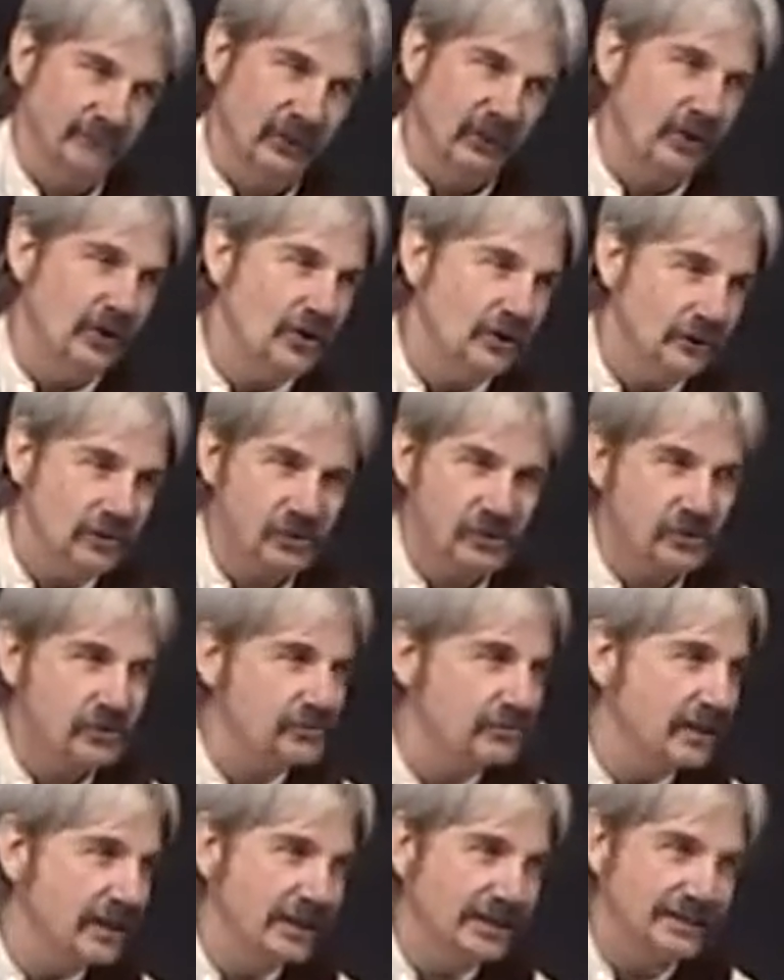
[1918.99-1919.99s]
As long as
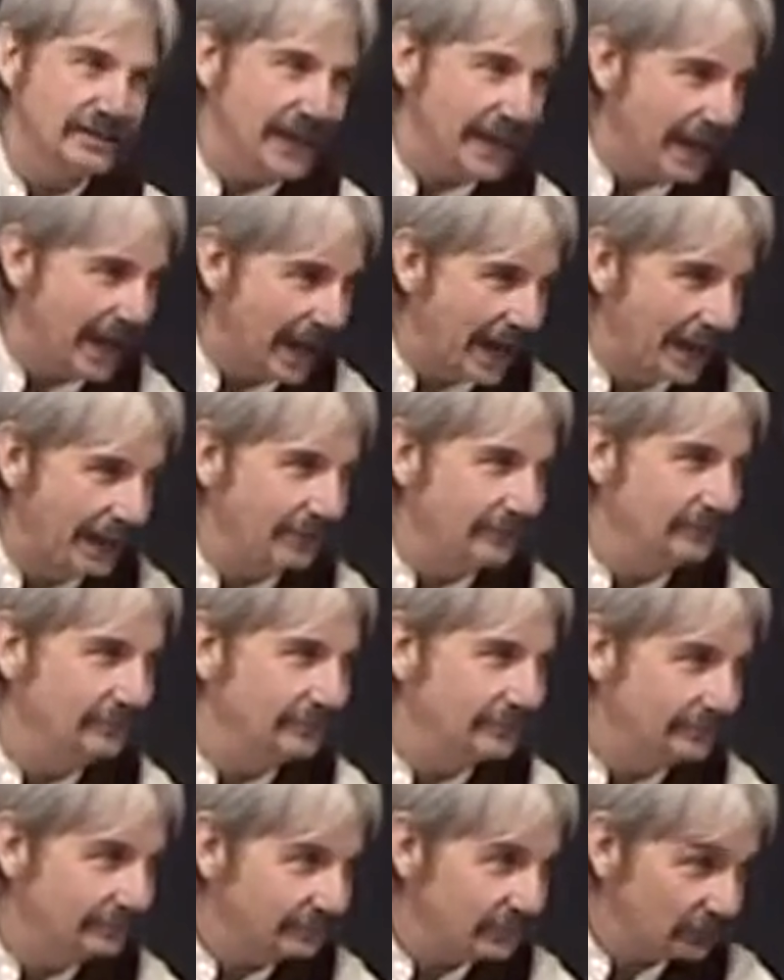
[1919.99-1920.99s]
you think that,
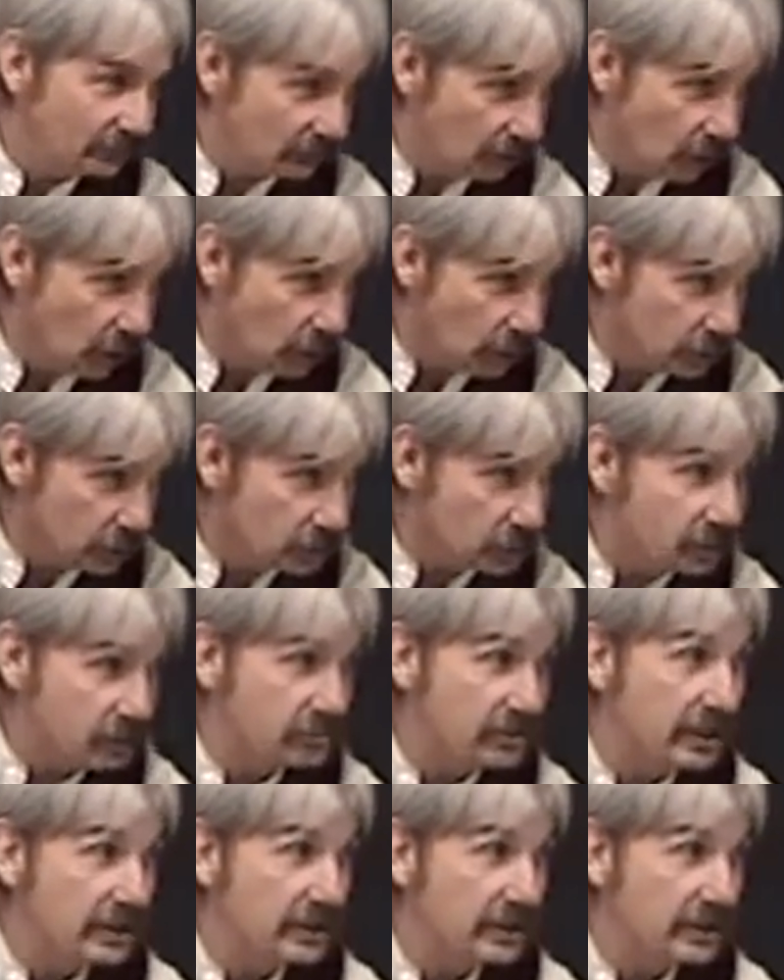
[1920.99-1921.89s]
as long as you